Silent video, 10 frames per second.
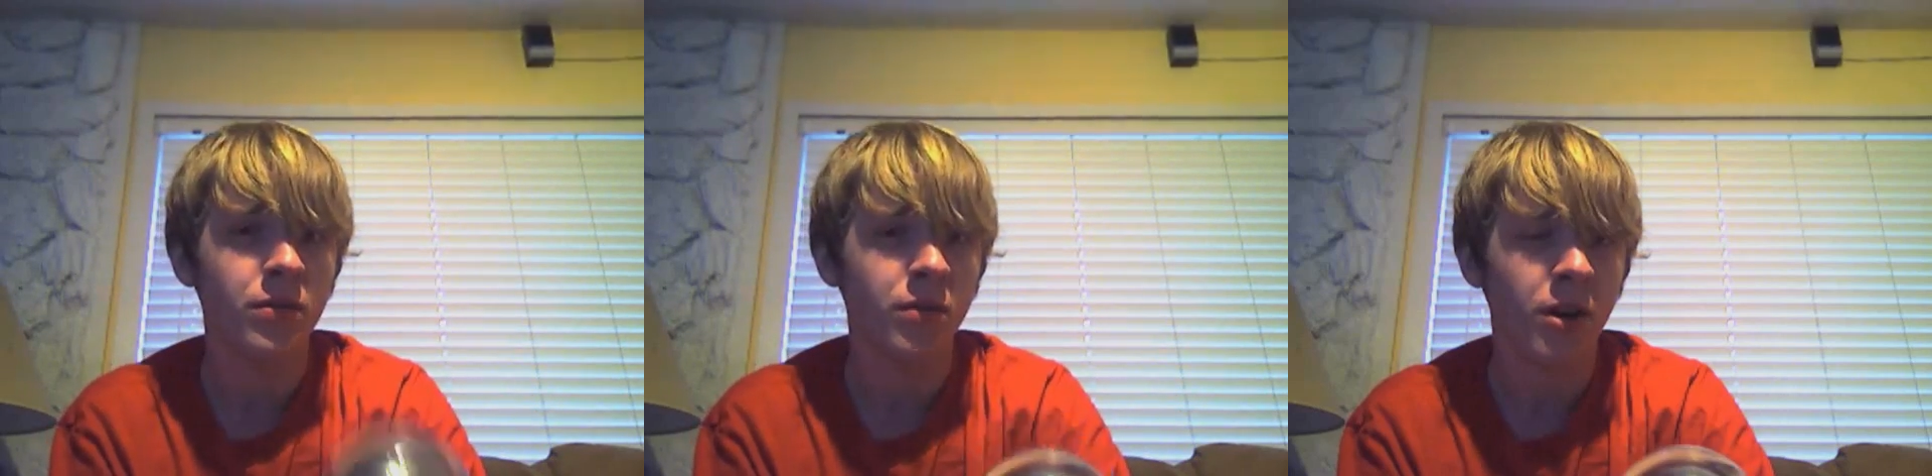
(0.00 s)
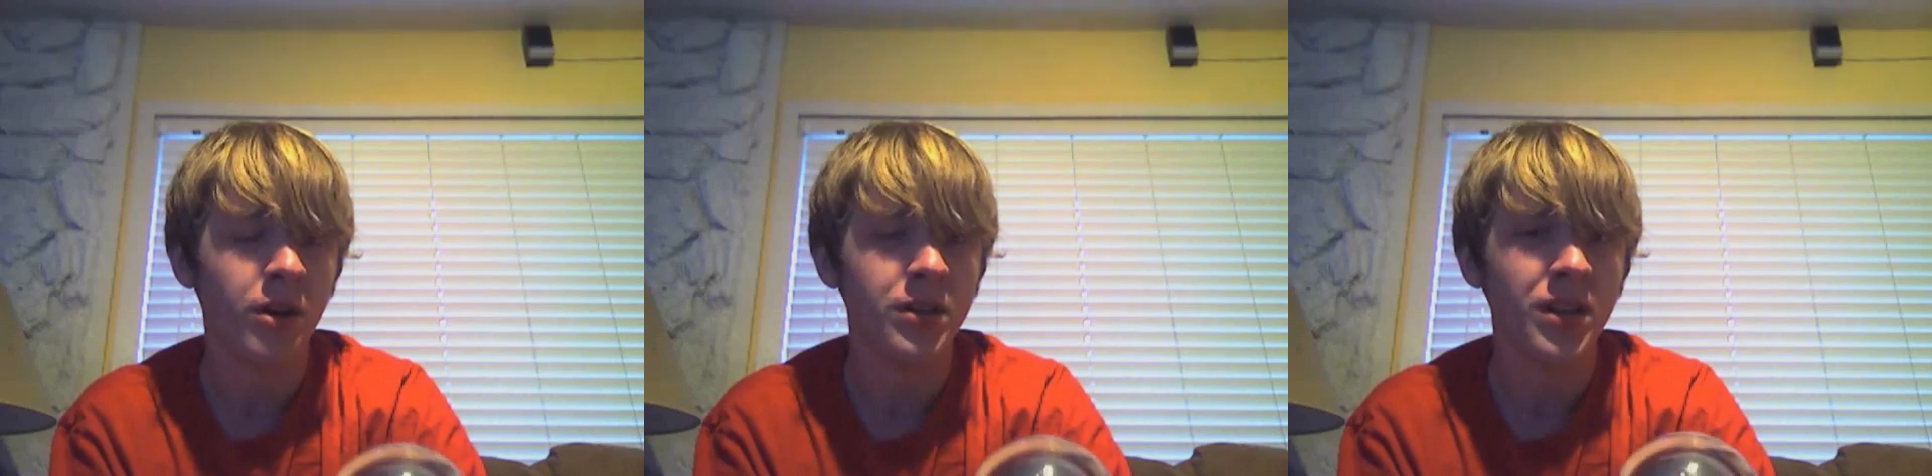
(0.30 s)
for
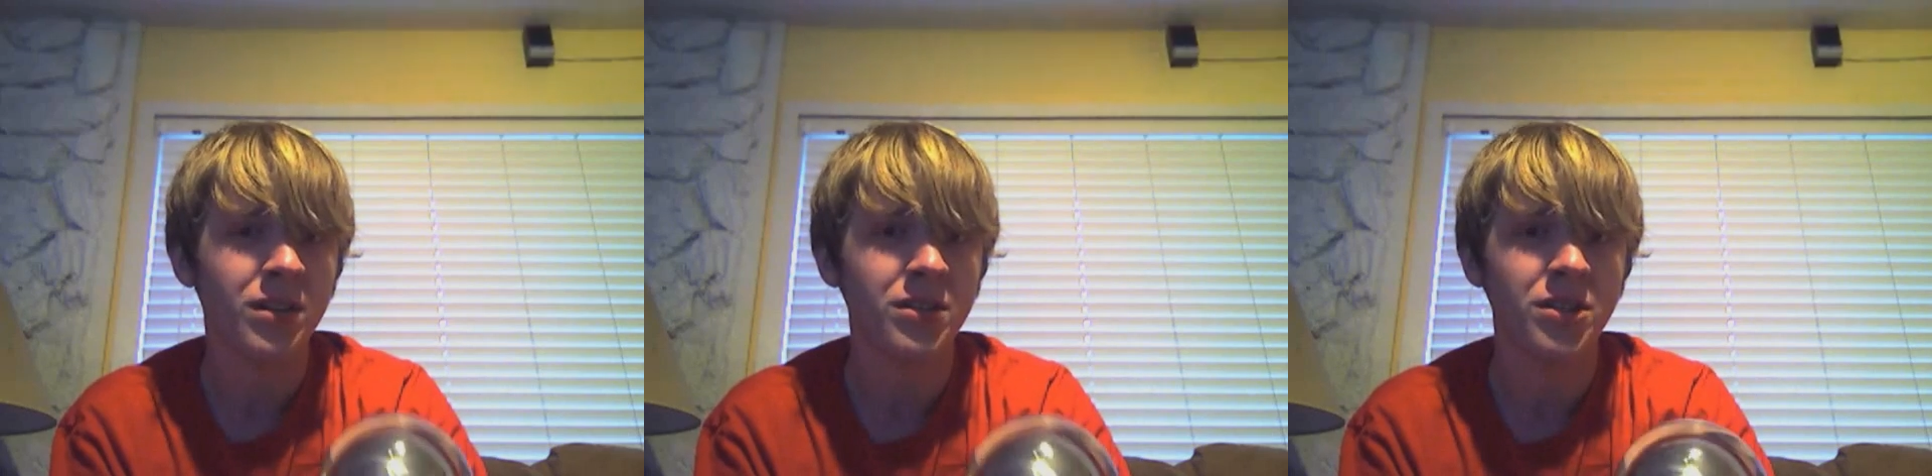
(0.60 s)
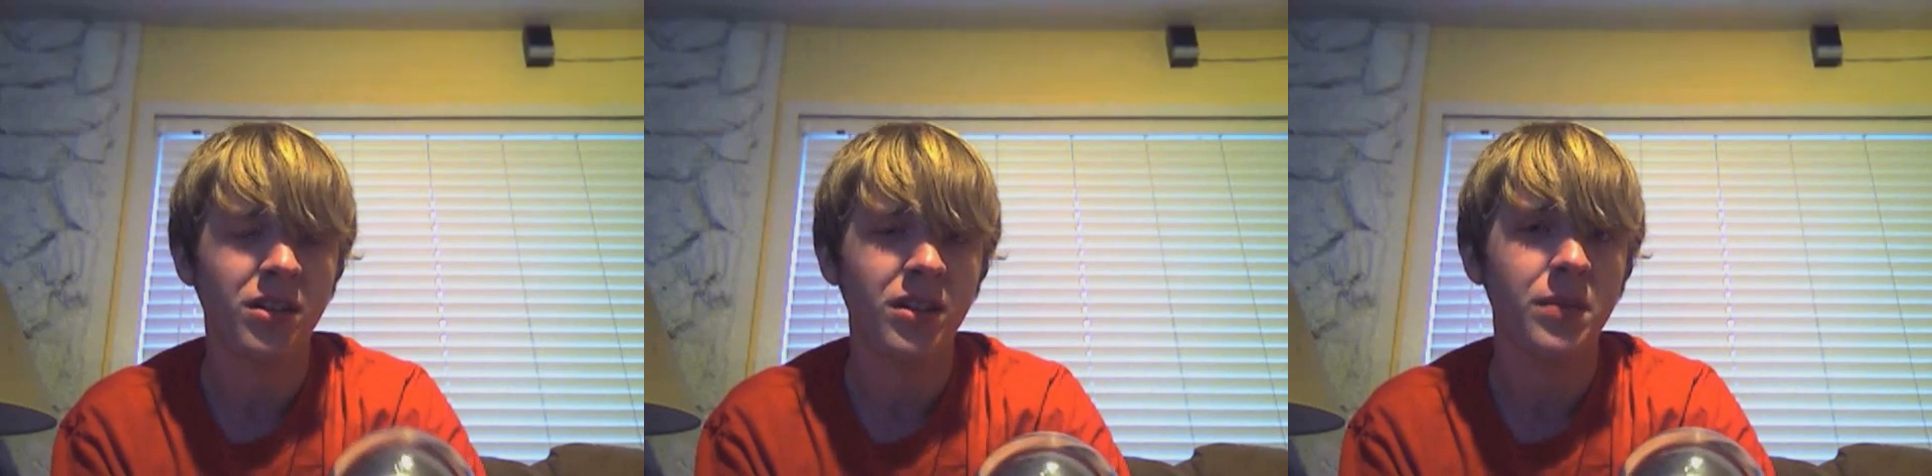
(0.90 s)
contact
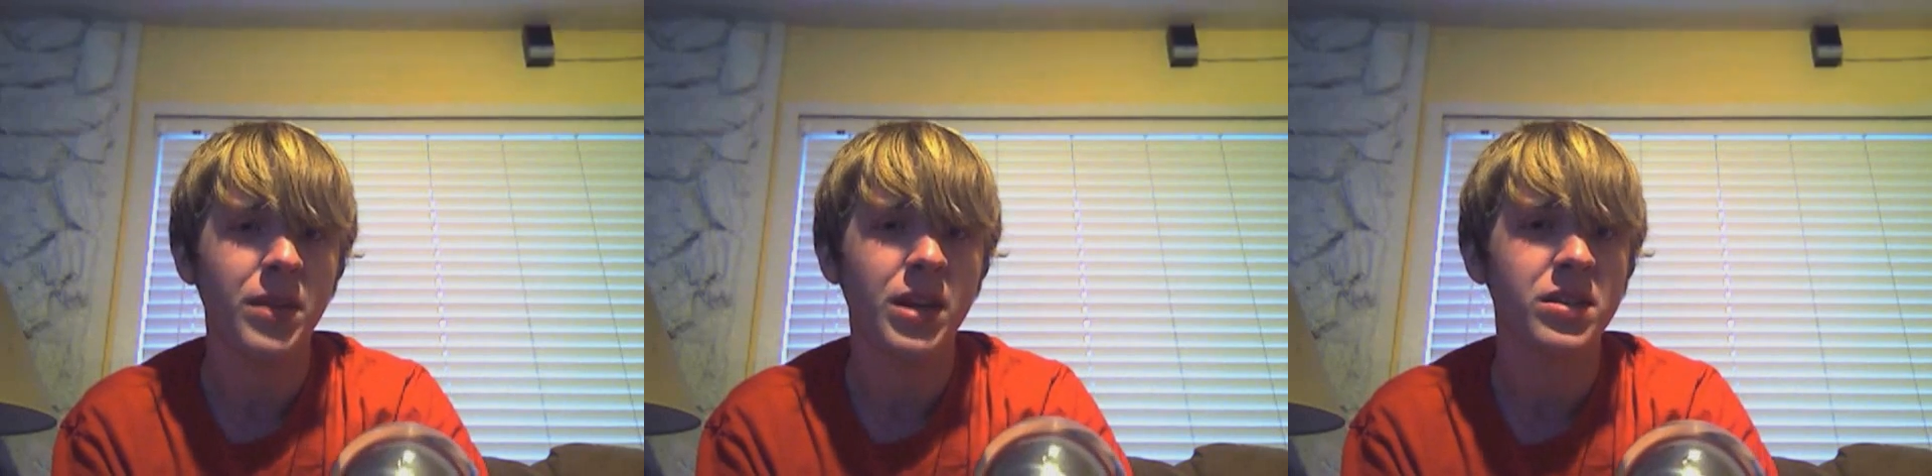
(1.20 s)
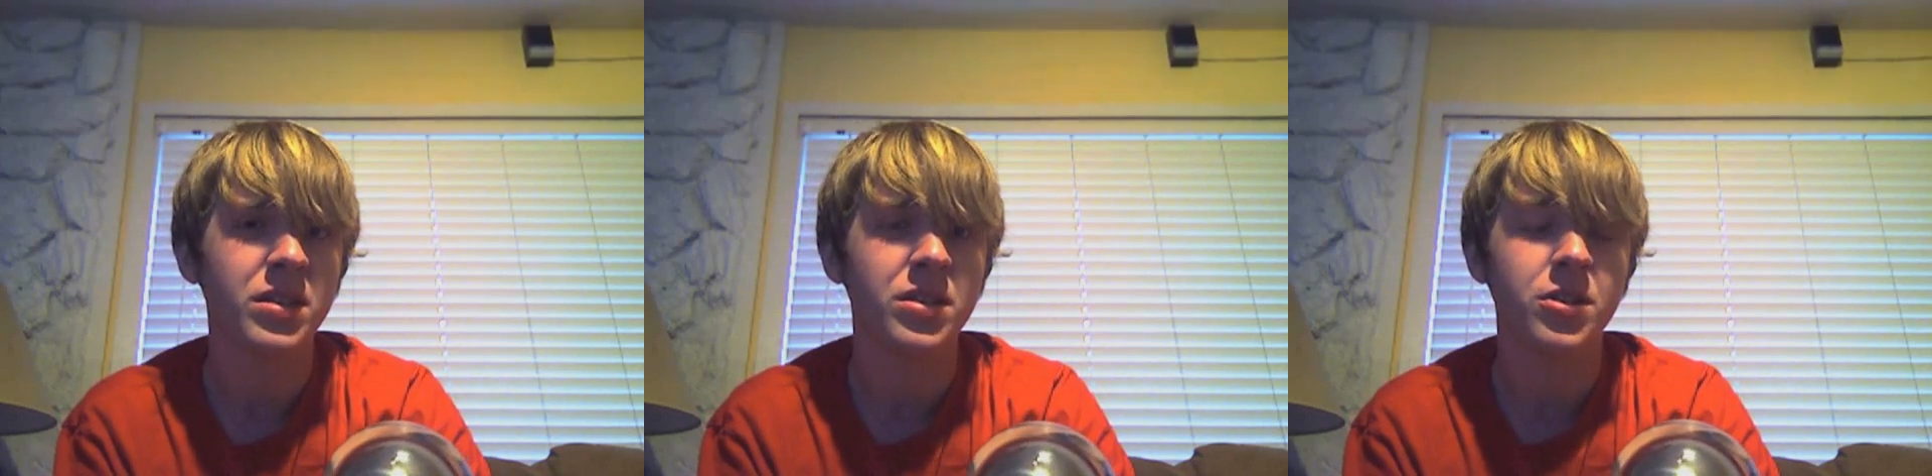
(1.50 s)
juggling
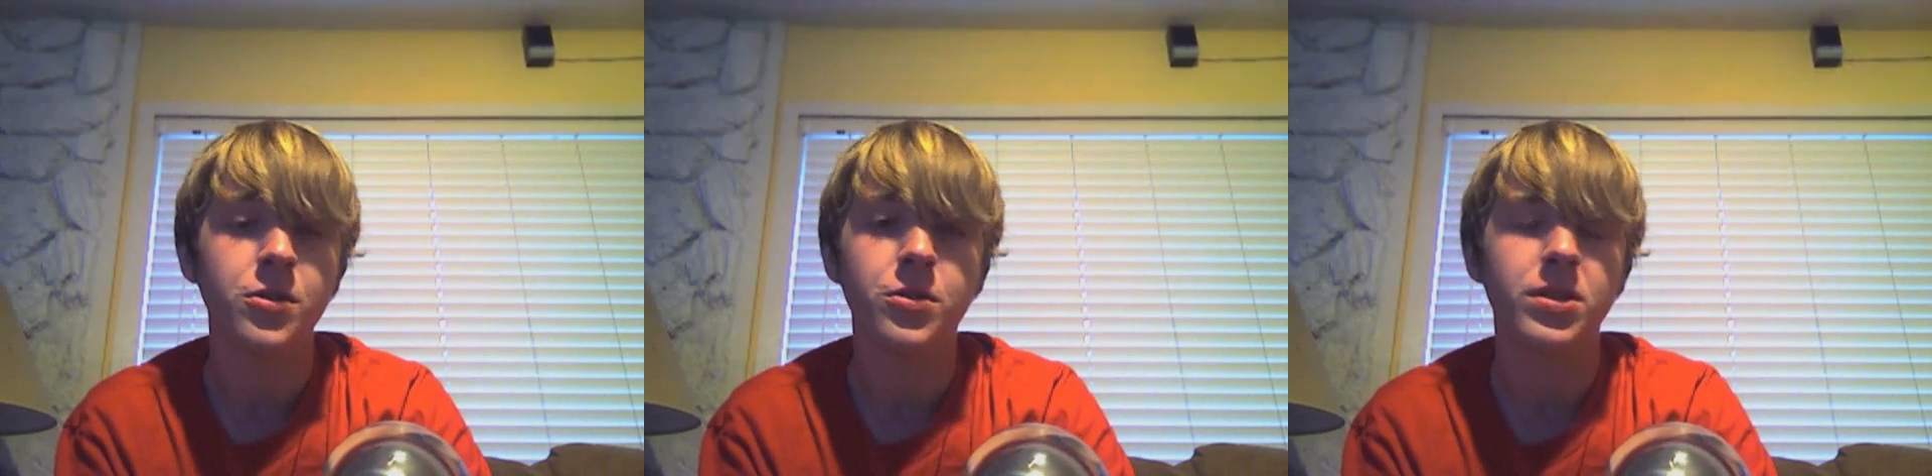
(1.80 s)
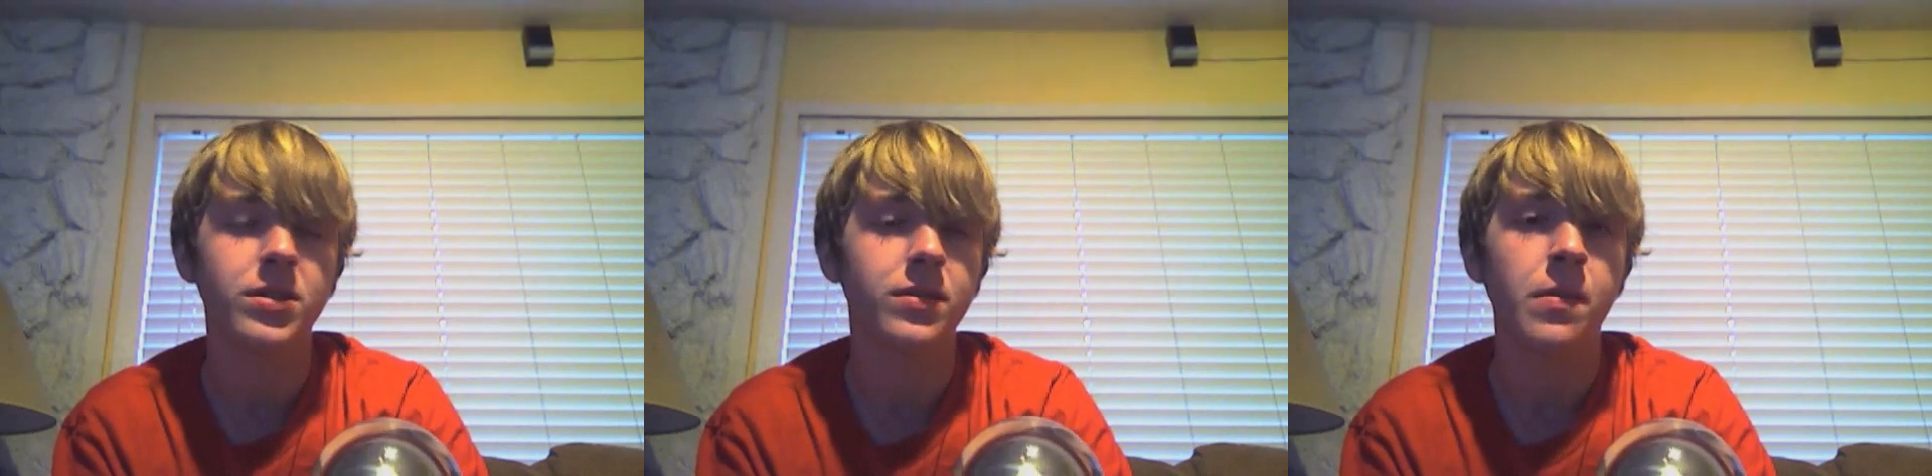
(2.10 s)
because it's
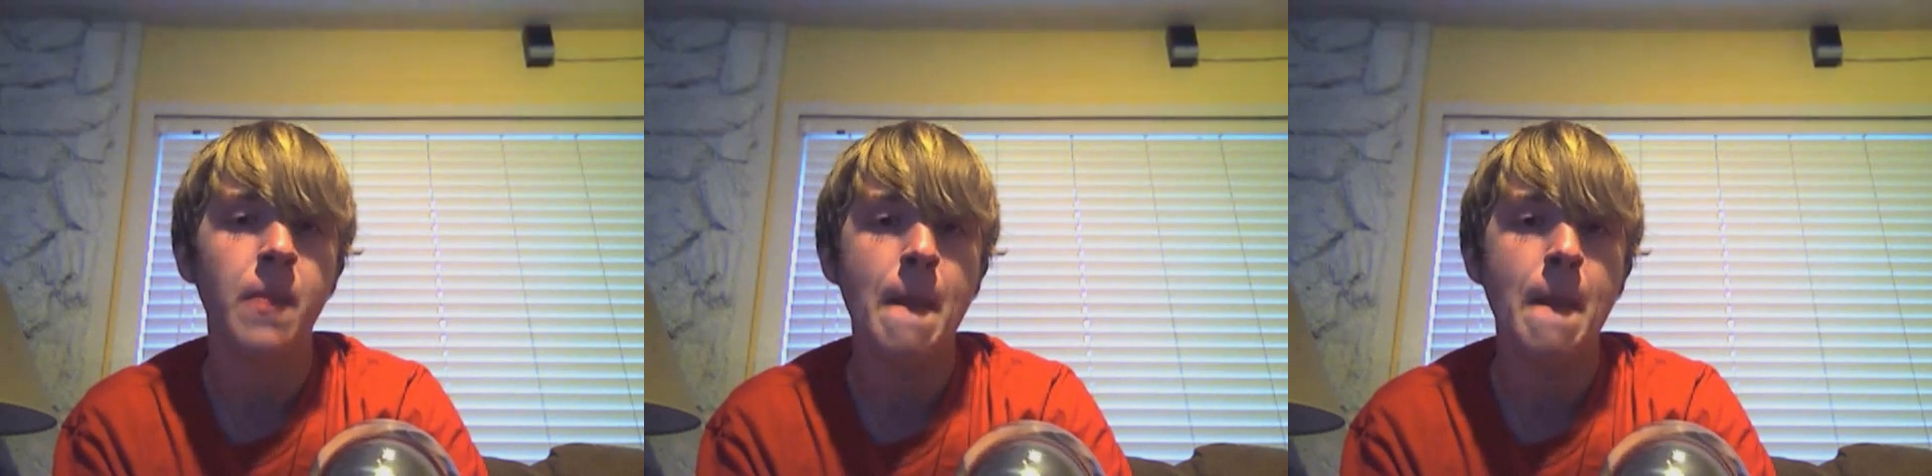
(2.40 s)
used in